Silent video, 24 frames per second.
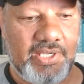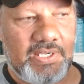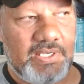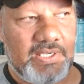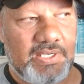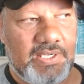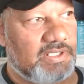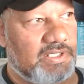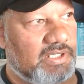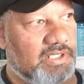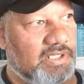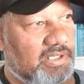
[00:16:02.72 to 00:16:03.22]

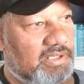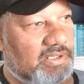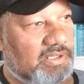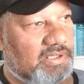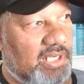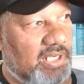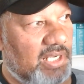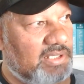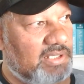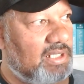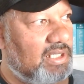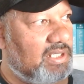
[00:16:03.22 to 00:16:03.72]
So the
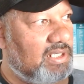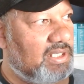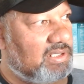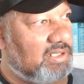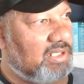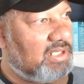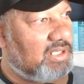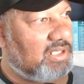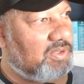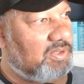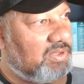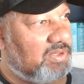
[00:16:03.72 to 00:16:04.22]

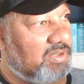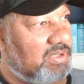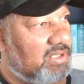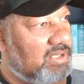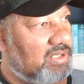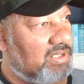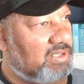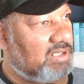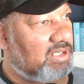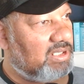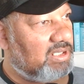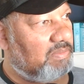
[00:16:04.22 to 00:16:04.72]
translation, as you can
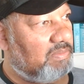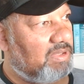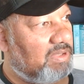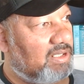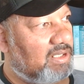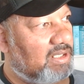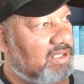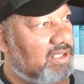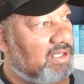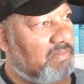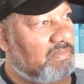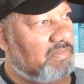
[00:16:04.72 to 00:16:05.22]
see,
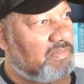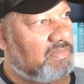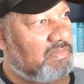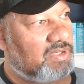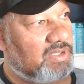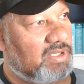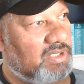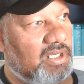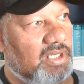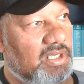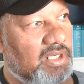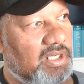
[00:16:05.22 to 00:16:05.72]

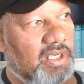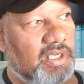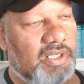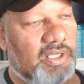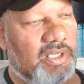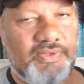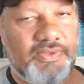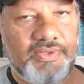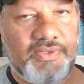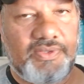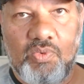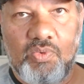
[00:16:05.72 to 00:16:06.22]
becomes
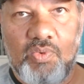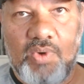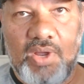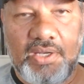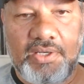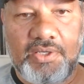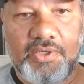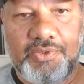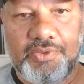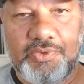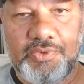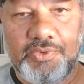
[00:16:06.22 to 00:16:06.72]
the
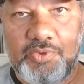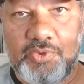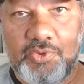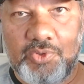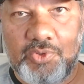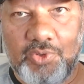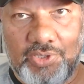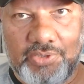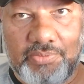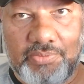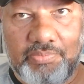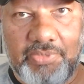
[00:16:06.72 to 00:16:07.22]
one true
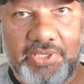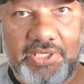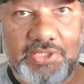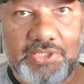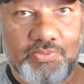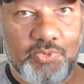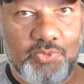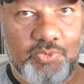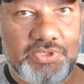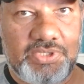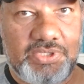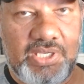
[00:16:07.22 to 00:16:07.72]
God,
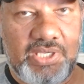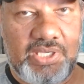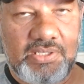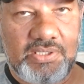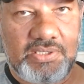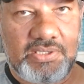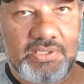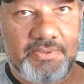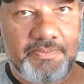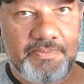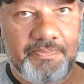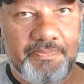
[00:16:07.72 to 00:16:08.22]
makes more
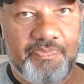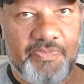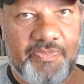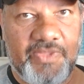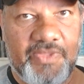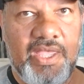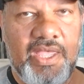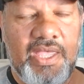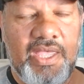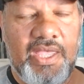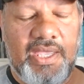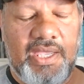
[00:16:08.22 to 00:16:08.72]
sense.
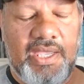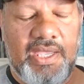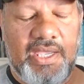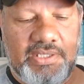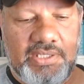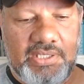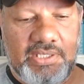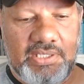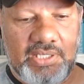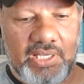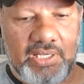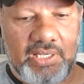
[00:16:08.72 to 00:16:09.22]

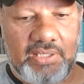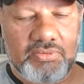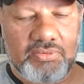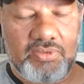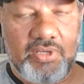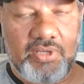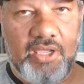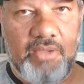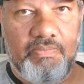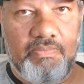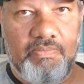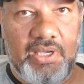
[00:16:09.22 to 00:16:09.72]
And then
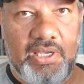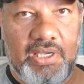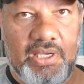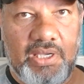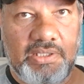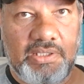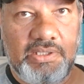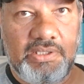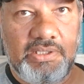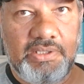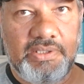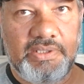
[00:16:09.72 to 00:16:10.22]

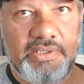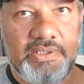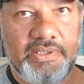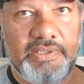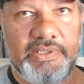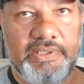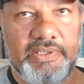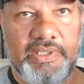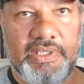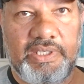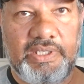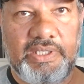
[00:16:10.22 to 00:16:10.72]
Ar-Rahman
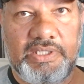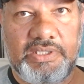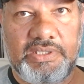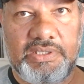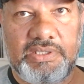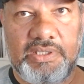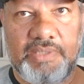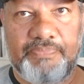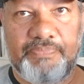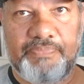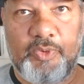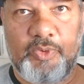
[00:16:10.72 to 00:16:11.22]

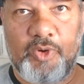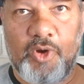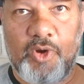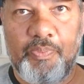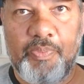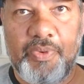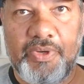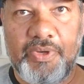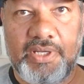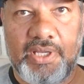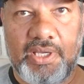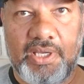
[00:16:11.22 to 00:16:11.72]
is the
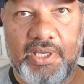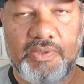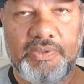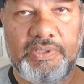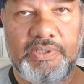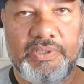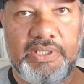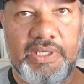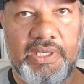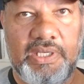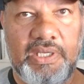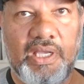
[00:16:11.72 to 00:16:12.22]
proper
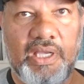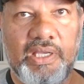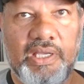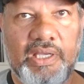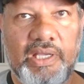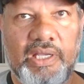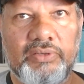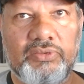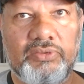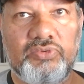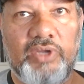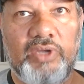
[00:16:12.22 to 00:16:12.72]
noun there,
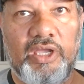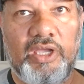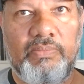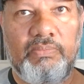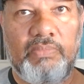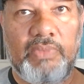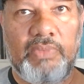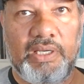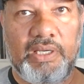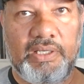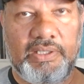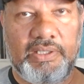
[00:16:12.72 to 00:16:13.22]

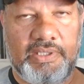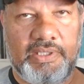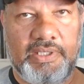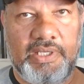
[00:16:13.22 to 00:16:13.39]
Ar-Rahman.